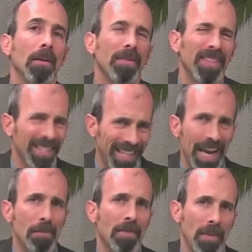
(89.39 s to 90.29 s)
the
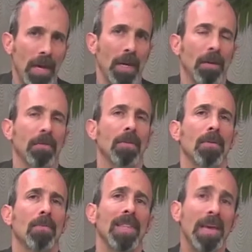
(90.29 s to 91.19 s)
same thing.
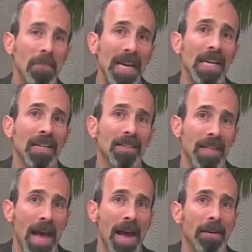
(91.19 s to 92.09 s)
What they mean is
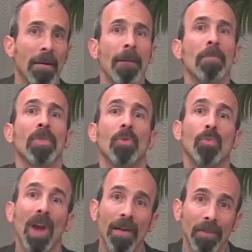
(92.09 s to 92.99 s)
that the
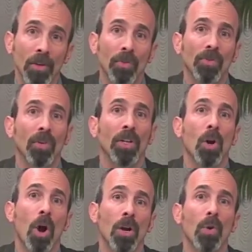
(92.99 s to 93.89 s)
revenues on
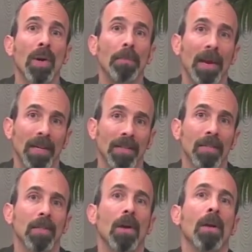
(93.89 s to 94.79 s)
an ongoing
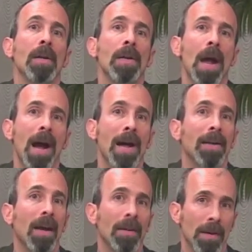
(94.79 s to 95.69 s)
basis are
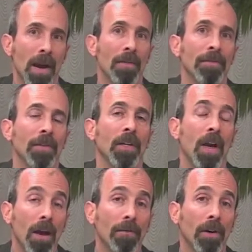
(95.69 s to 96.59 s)
not enough to
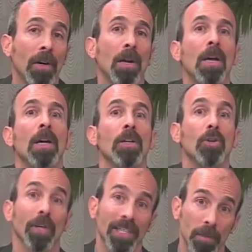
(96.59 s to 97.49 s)
cover
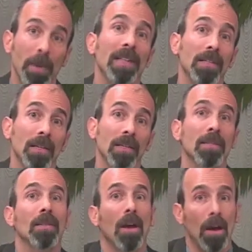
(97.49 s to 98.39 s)
your expenses